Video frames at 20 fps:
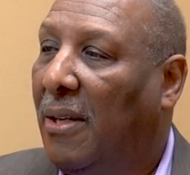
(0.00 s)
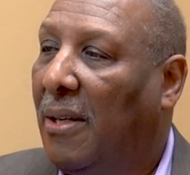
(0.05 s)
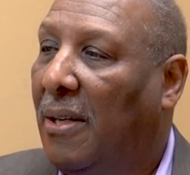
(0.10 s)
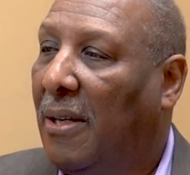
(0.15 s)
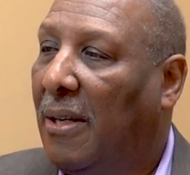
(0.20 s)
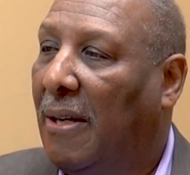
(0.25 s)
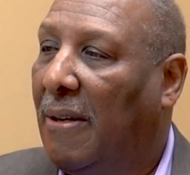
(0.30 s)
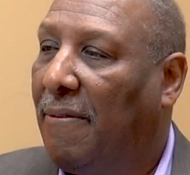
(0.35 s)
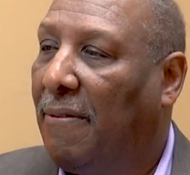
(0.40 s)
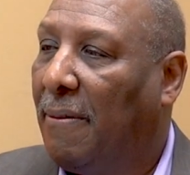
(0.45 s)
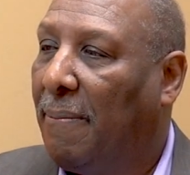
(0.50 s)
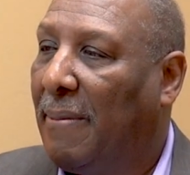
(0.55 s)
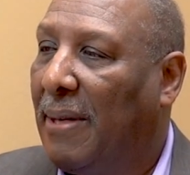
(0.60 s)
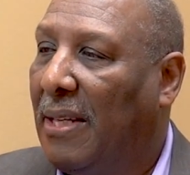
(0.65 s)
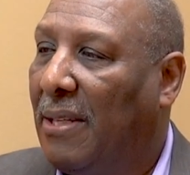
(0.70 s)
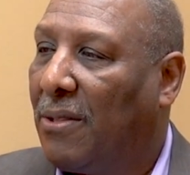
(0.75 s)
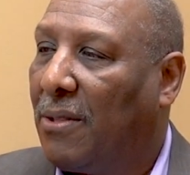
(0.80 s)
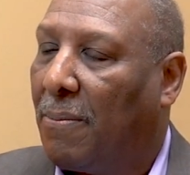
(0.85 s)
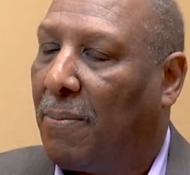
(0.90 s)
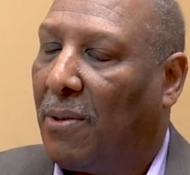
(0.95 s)
of a
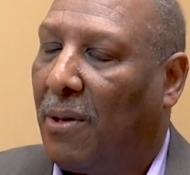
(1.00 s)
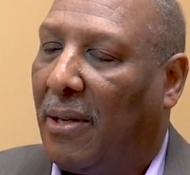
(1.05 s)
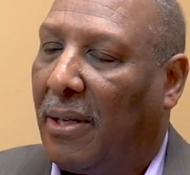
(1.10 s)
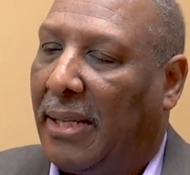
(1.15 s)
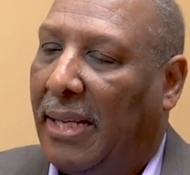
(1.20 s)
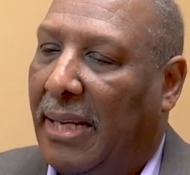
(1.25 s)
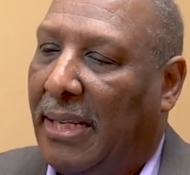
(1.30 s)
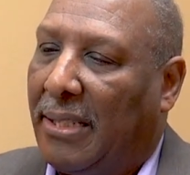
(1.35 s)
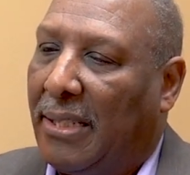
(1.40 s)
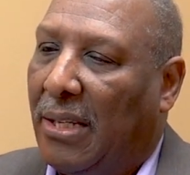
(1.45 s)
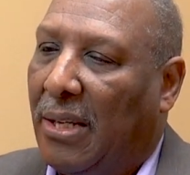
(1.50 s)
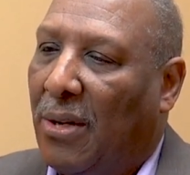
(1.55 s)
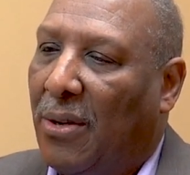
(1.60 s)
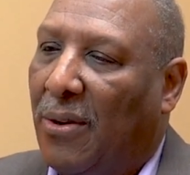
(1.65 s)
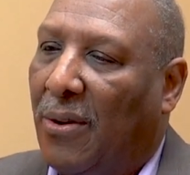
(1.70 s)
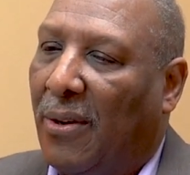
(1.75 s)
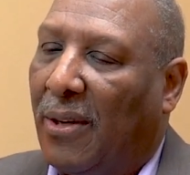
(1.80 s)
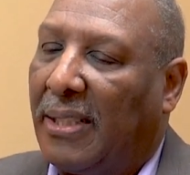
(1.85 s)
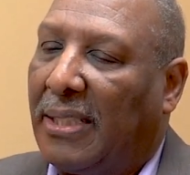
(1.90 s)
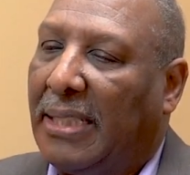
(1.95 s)
major broadcast in New
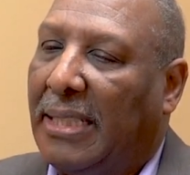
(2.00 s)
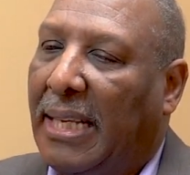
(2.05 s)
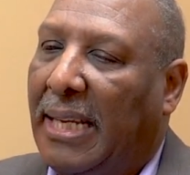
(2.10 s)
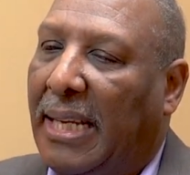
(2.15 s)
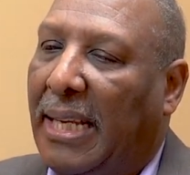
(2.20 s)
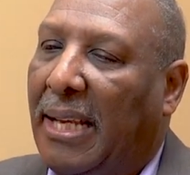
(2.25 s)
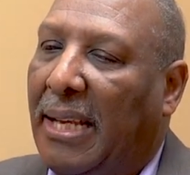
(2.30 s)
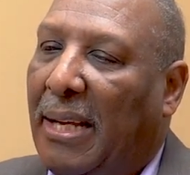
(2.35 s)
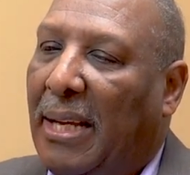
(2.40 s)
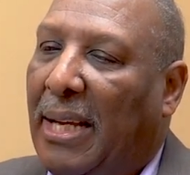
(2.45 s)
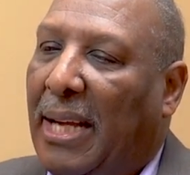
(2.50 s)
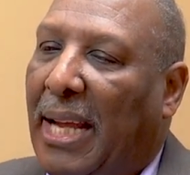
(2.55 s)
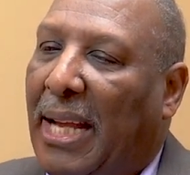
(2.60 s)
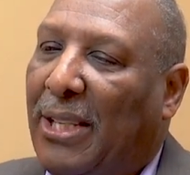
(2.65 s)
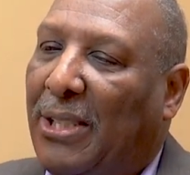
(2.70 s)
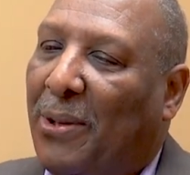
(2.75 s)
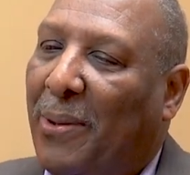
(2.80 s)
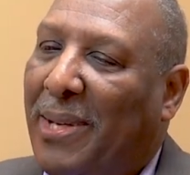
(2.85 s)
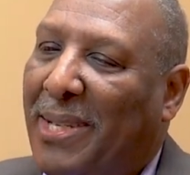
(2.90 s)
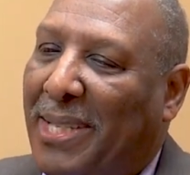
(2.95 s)
York City.
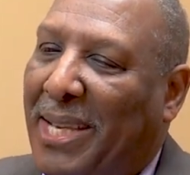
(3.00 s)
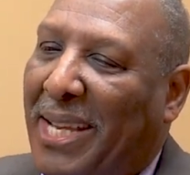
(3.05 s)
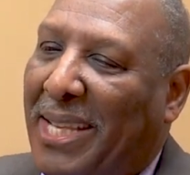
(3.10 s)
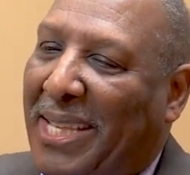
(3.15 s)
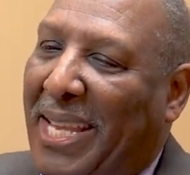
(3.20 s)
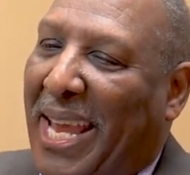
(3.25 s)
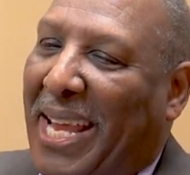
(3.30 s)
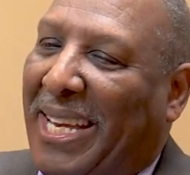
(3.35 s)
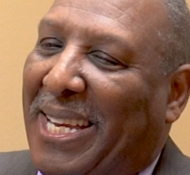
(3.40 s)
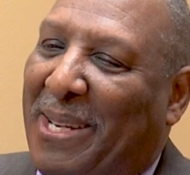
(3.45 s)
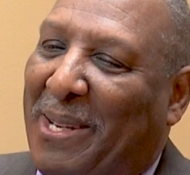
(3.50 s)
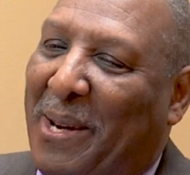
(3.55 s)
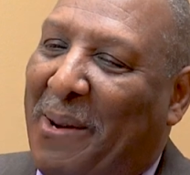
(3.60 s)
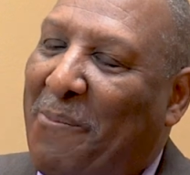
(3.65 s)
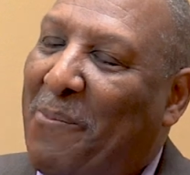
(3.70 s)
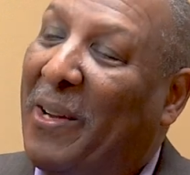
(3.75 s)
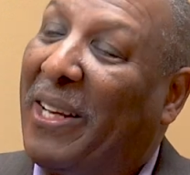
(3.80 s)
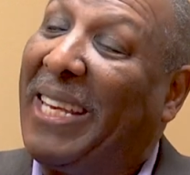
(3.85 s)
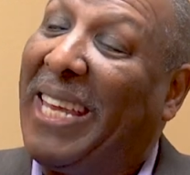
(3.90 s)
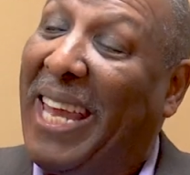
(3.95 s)
And so he did that. He
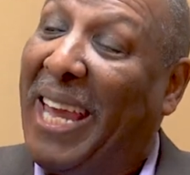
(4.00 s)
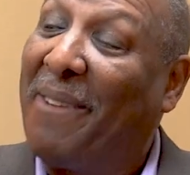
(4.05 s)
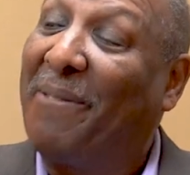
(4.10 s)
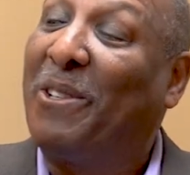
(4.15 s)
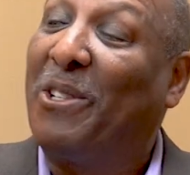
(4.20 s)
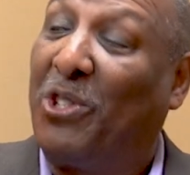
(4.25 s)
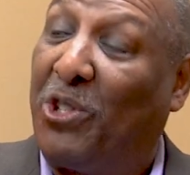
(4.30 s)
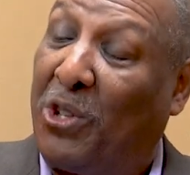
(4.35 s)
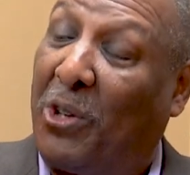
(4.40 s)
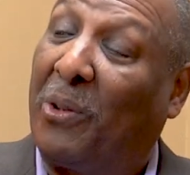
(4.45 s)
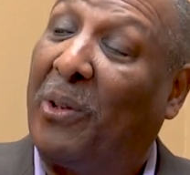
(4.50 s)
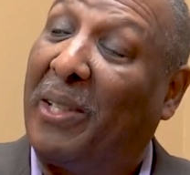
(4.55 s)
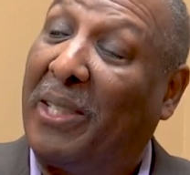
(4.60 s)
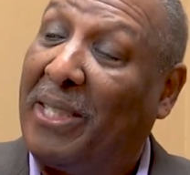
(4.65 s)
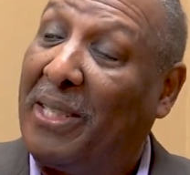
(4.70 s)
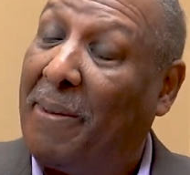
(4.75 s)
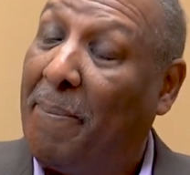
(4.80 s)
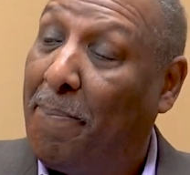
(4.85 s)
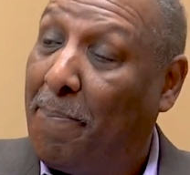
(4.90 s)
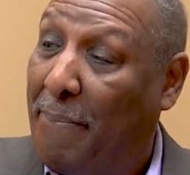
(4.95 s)
didn't really have the
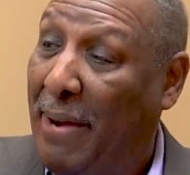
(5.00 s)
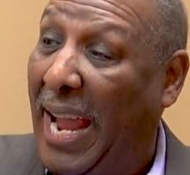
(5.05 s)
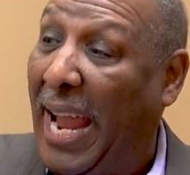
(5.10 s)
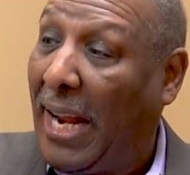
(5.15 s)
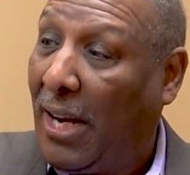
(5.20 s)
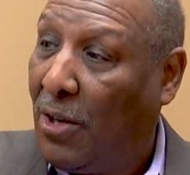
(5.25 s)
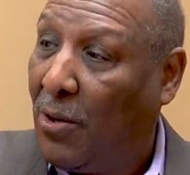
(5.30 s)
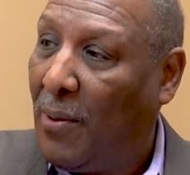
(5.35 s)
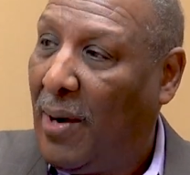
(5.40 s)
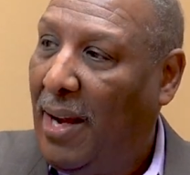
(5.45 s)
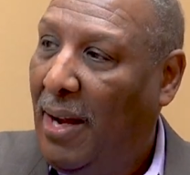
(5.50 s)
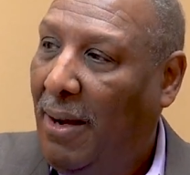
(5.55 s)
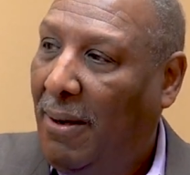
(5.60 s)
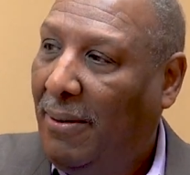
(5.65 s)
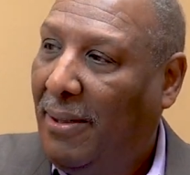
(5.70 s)
journalism background,